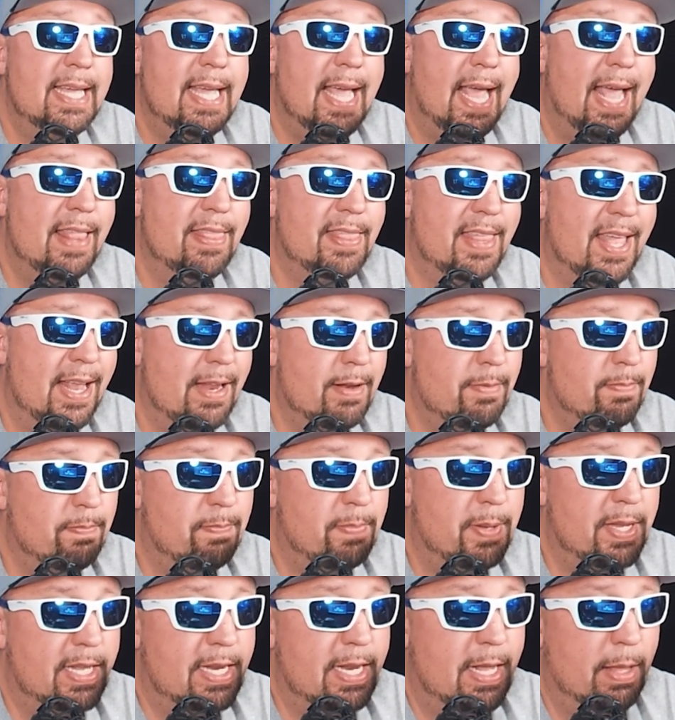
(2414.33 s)
and then
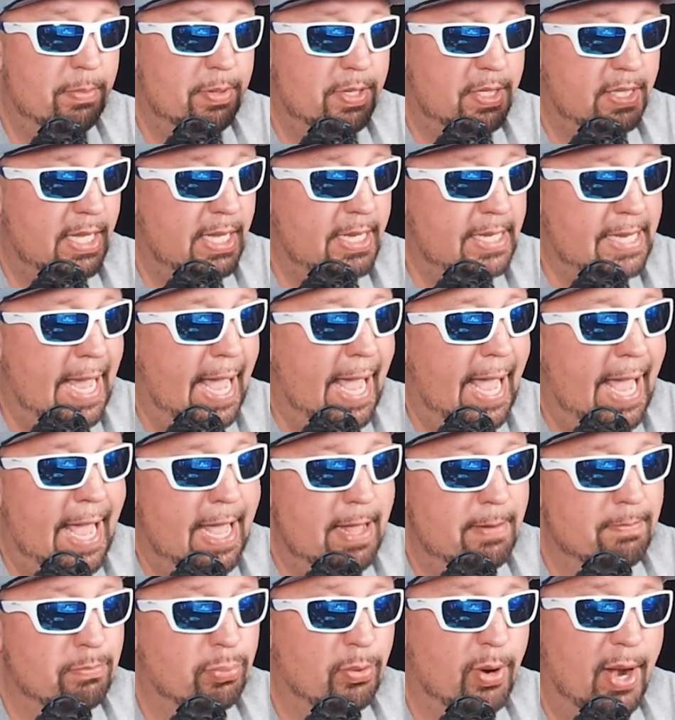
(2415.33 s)
being able to like
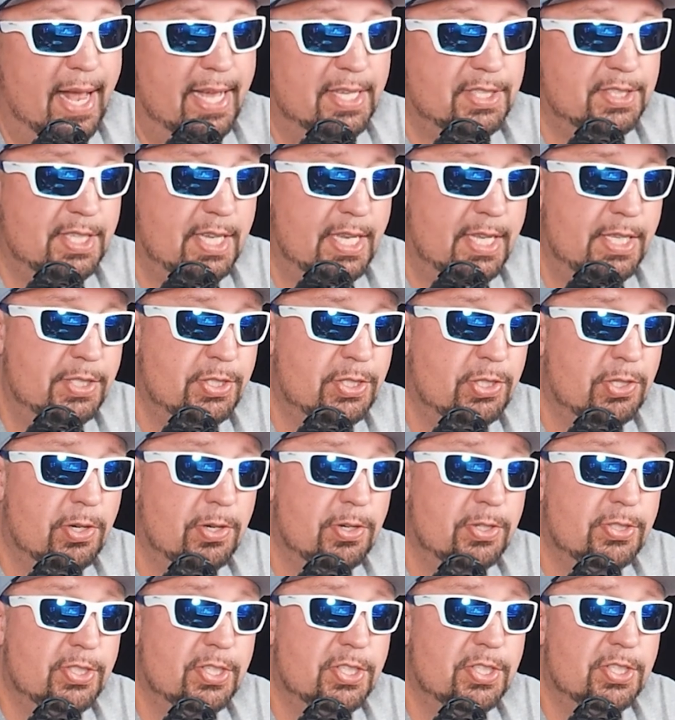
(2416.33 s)
add brass
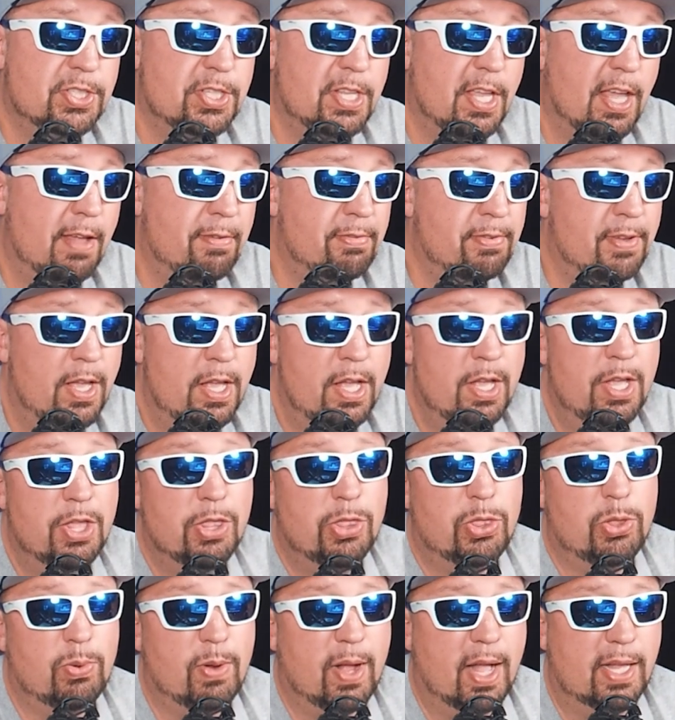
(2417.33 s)
inserts and stuff
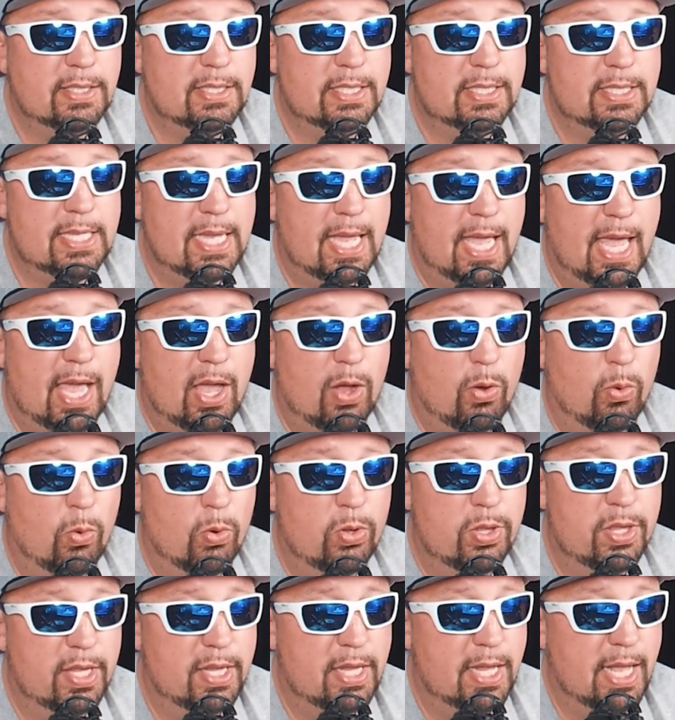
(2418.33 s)
throughout the day
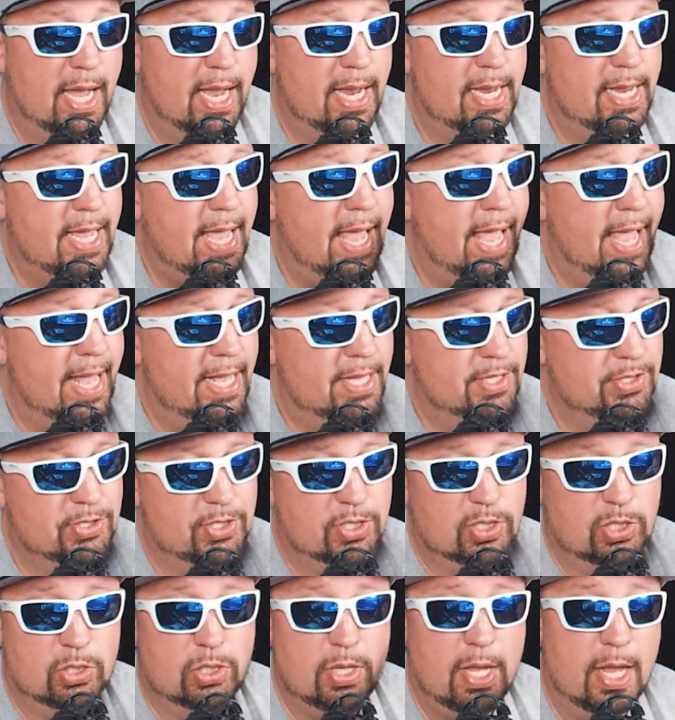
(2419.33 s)
or the night as
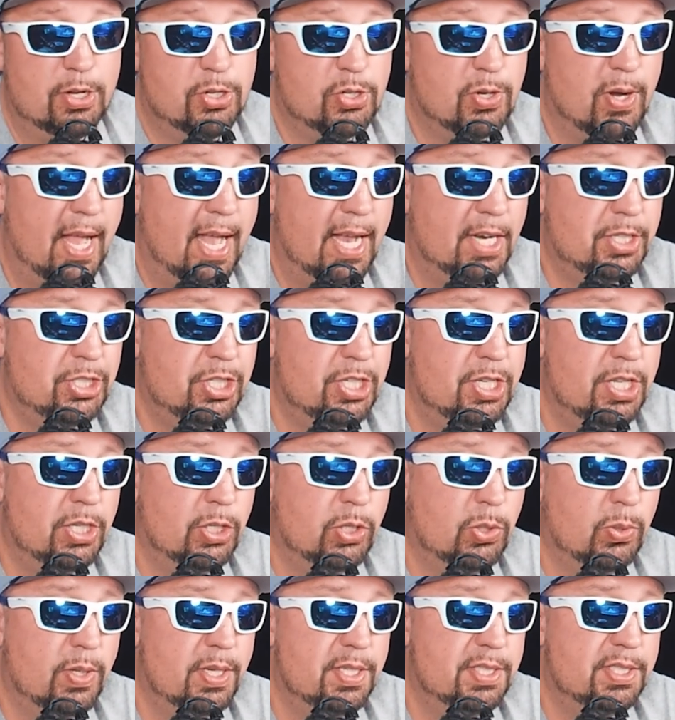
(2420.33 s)
the traction
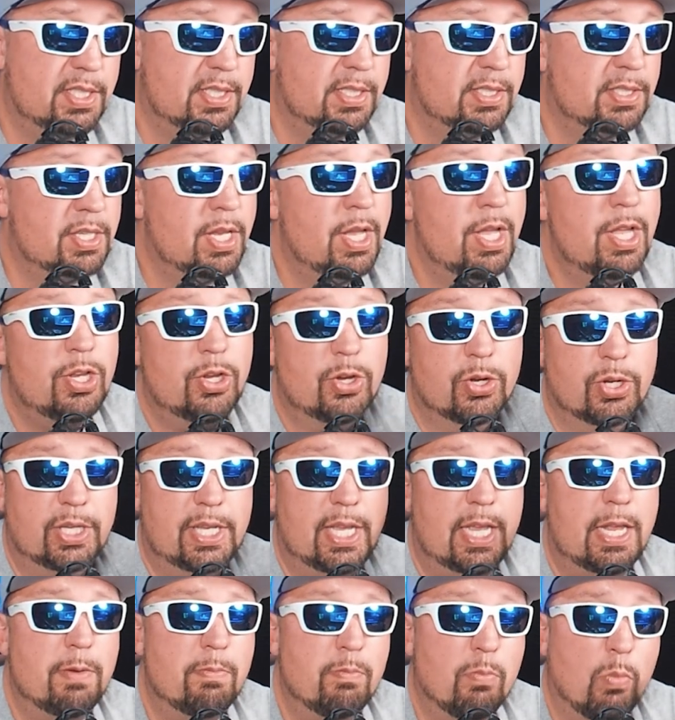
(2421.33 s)
increases you're
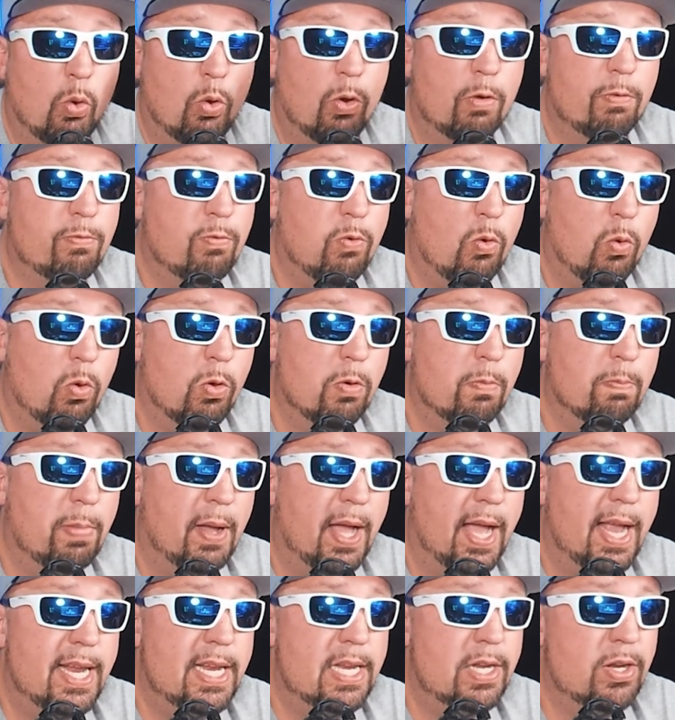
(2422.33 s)
getting more forward
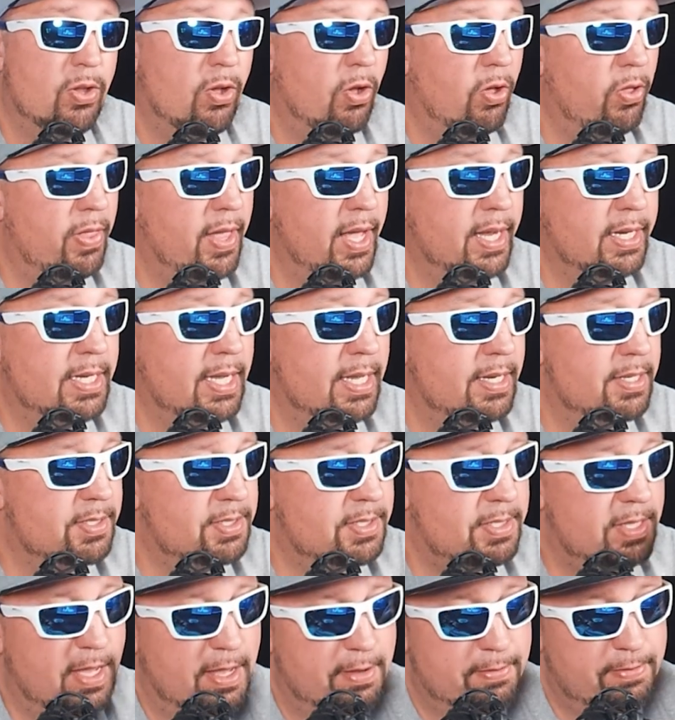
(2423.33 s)
bite and all that kind of
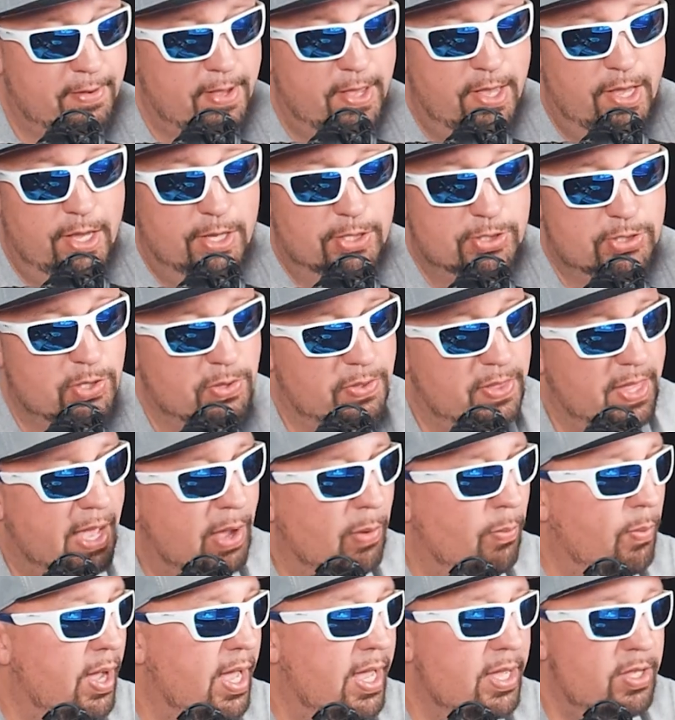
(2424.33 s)
stuff so
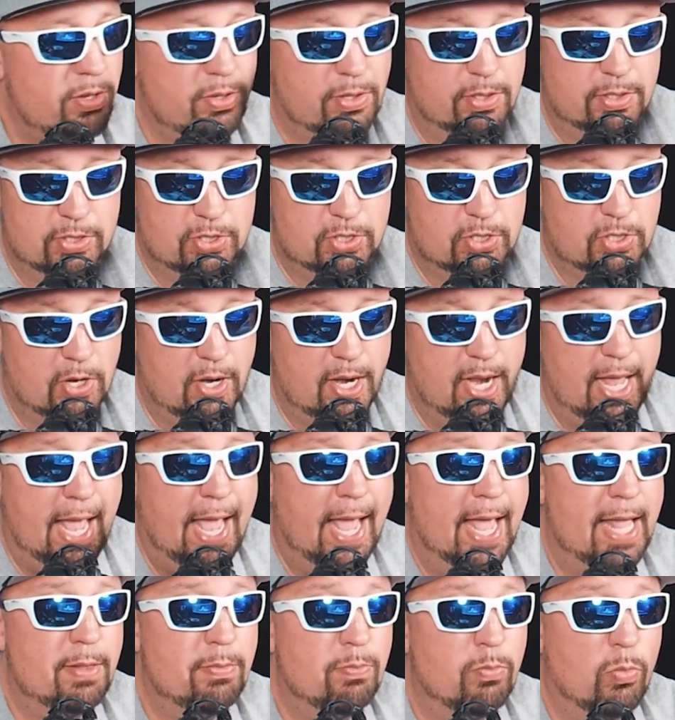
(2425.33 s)
that way you can start
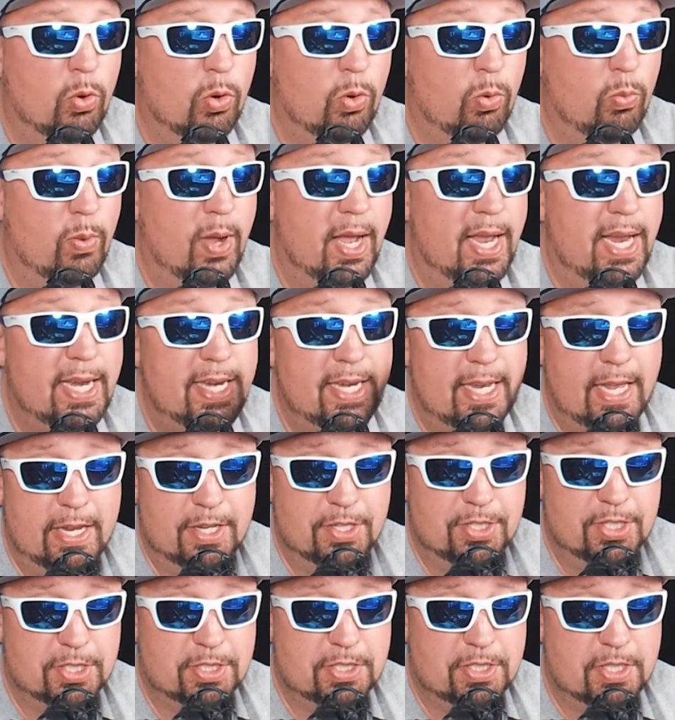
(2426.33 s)
adding more weight
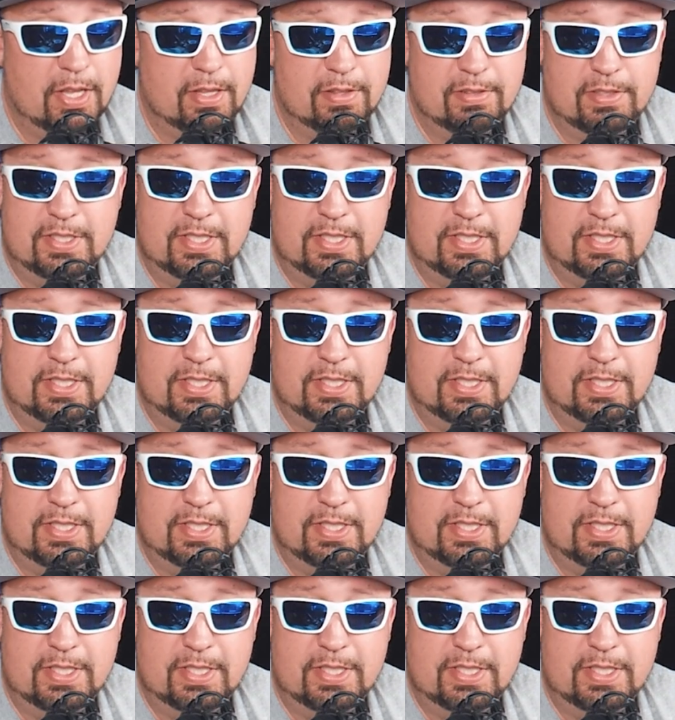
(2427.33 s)
and just